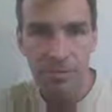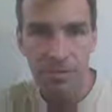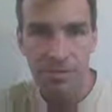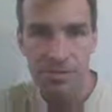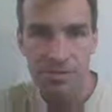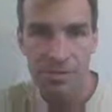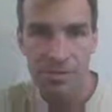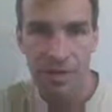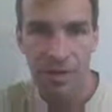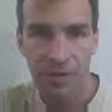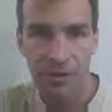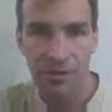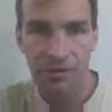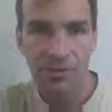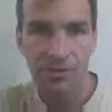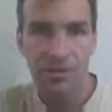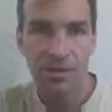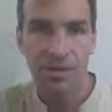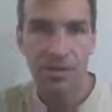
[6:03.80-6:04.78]
your
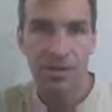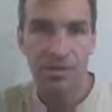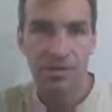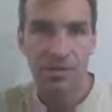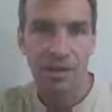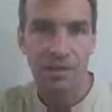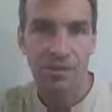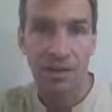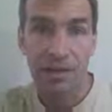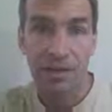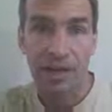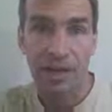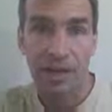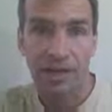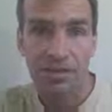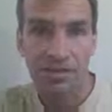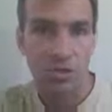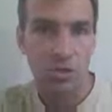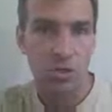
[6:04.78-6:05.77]
cells, they
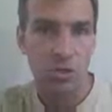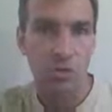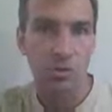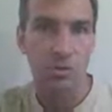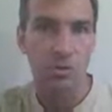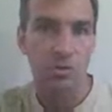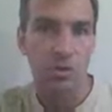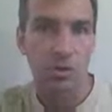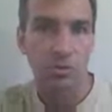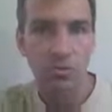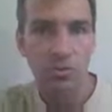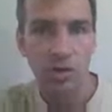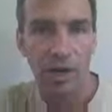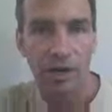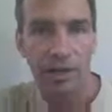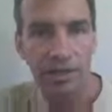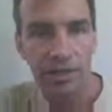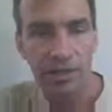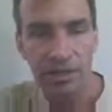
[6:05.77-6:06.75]
recognize it as you and don't
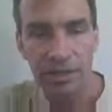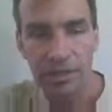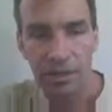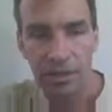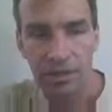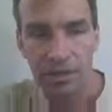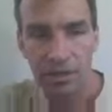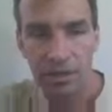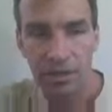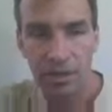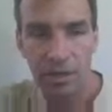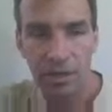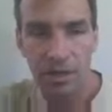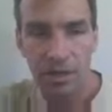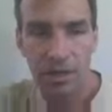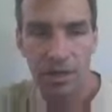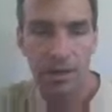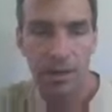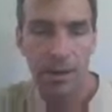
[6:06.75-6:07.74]
try to kill it.
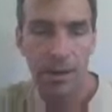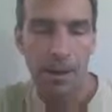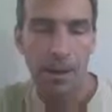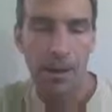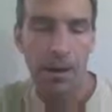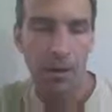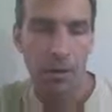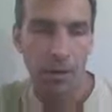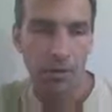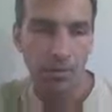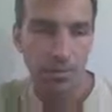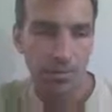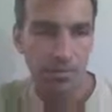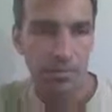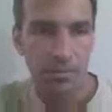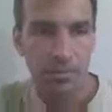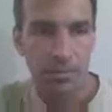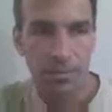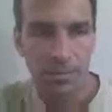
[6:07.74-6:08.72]
However,
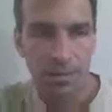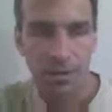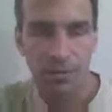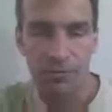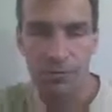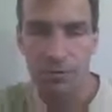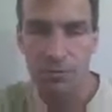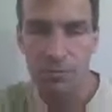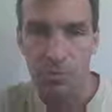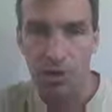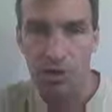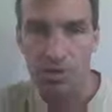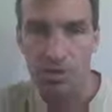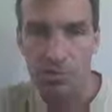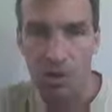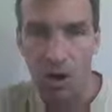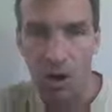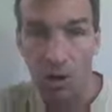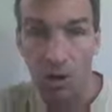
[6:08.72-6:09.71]
if those
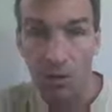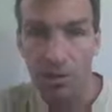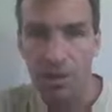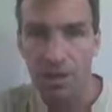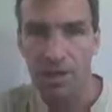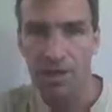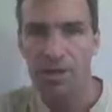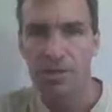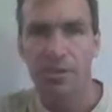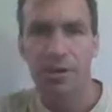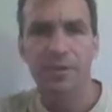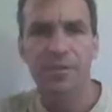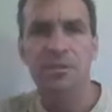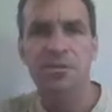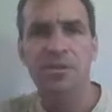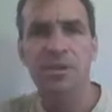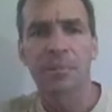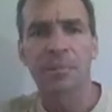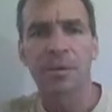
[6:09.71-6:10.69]
markers aren't there, or if
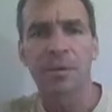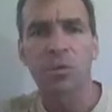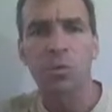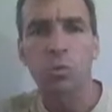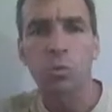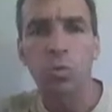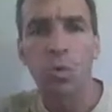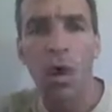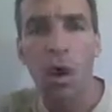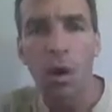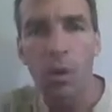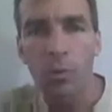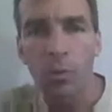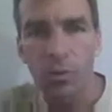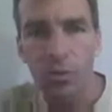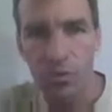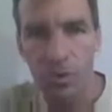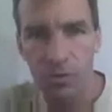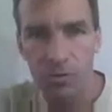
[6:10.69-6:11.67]
there's something wrong
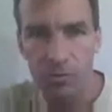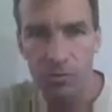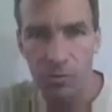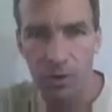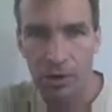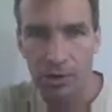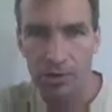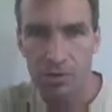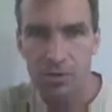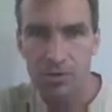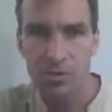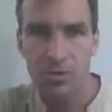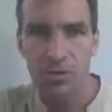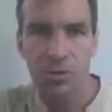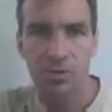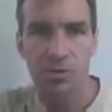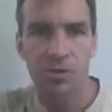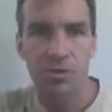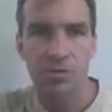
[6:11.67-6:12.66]
with those markers,
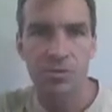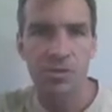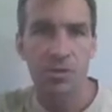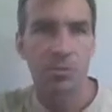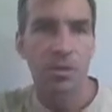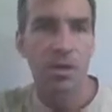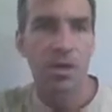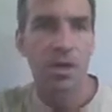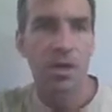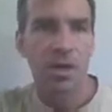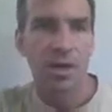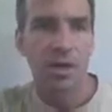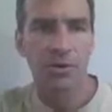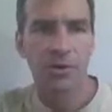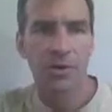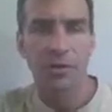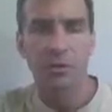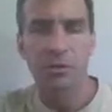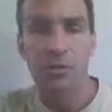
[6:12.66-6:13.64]
or there's an
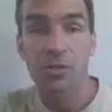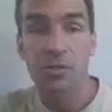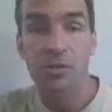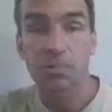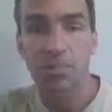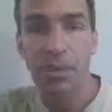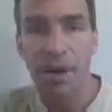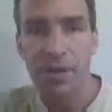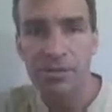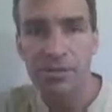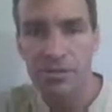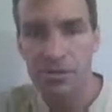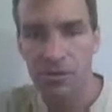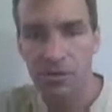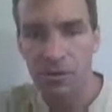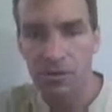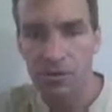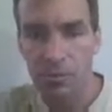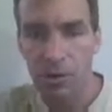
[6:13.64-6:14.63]
incorrect response to
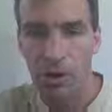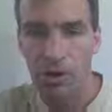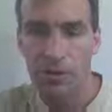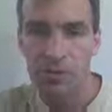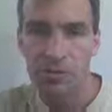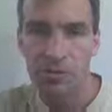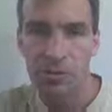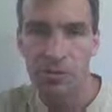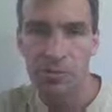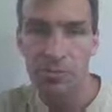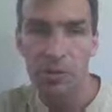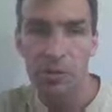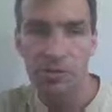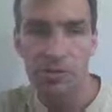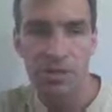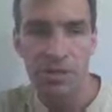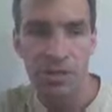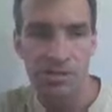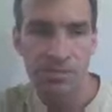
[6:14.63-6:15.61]
those markers or those
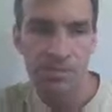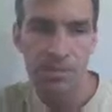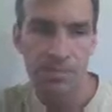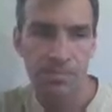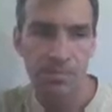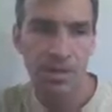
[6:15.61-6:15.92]
proteins,